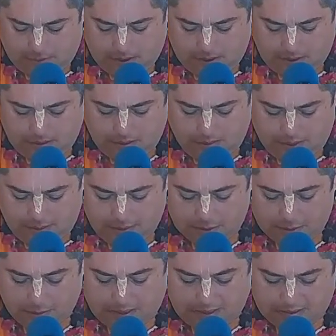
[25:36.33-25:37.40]
But all the
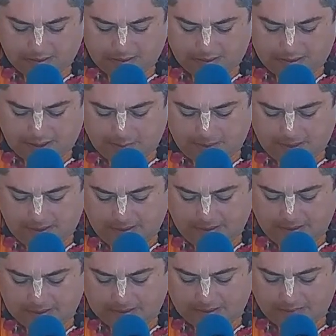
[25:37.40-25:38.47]
members present in that
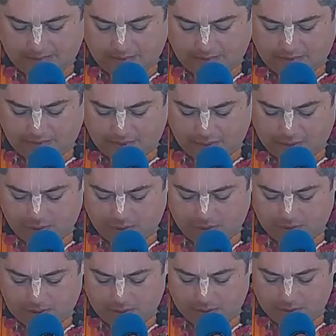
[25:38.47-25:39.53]
meeting, except for a few who
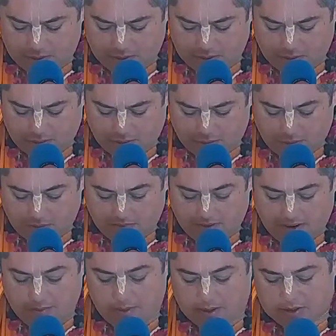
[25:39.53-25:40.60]
agreed with Shishupala, were
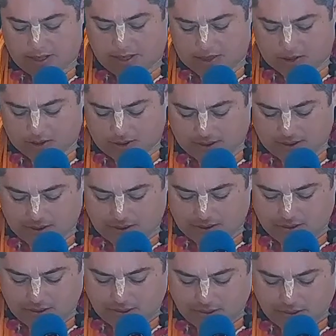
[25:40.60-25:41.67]
very much agitated.